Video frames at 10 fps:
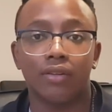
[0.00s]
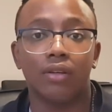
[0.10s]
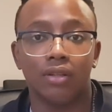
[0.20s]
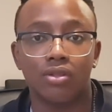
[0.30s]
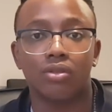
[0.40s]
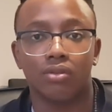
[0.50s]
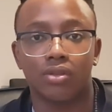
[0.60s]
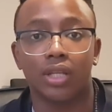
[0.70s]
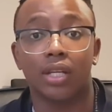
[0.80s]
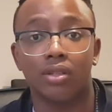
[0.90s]

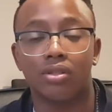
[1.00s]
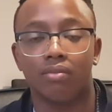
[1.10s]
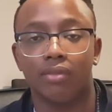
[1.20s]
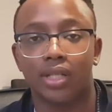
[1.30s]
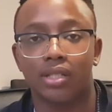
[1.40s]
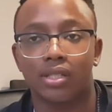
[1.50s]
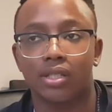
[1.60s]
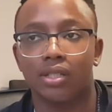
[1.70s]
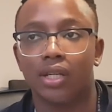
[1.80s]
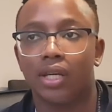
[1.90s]
into
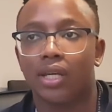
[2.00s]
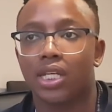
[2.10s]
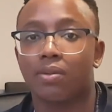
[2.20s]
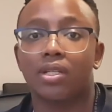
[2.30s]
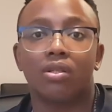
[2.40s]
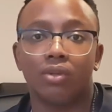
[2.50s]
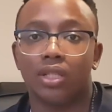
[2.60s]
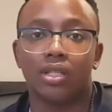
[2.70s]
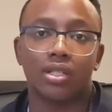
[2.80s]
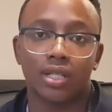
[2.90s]
medicine, especially with
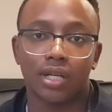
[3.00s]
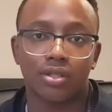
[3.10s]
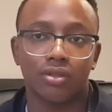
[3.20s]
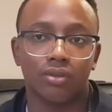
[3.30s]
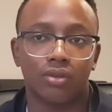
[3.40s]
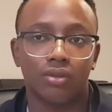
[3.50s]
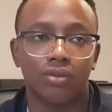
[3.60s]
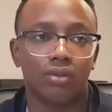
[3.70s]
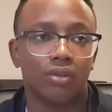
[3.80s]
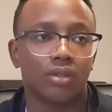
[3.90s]
the international
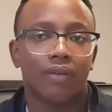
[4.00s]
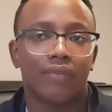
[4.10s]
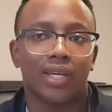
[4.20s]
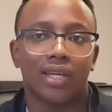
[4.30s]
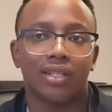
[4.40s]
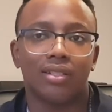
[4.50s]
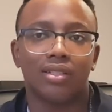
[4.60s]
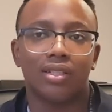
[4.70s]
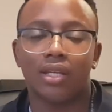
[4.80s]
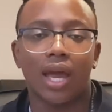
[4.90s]
cohort.
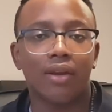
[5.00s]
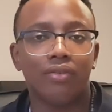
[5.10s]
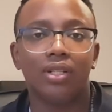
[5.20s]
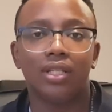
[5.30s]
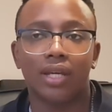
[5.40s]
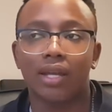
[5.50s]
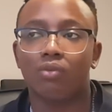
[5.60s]
And I really